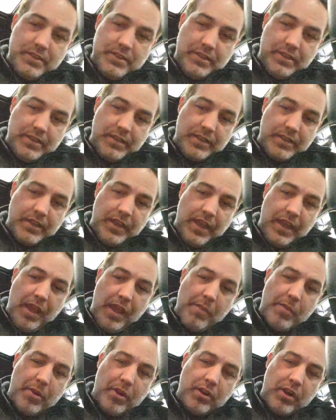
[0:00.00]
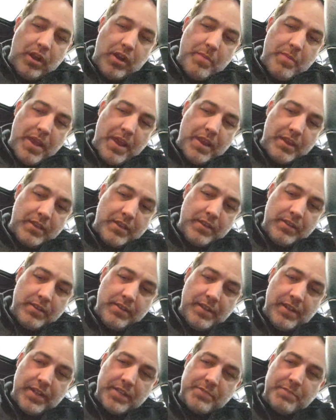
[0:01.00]
Like, I bought an automatic,
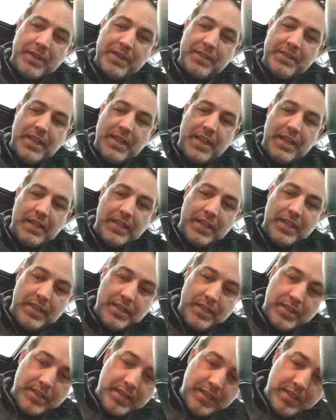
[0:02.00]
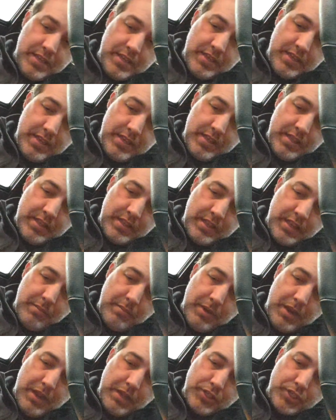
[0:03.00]
and it's my daily that I
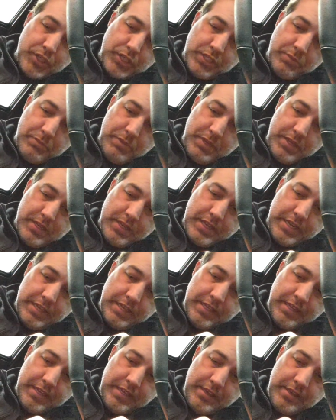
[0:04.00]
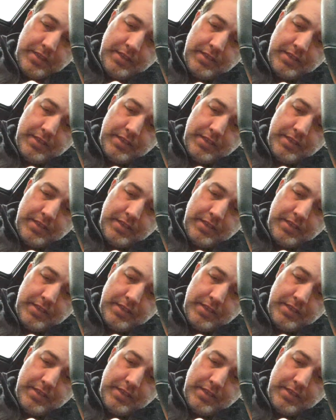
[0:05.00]
bought just to be a daily.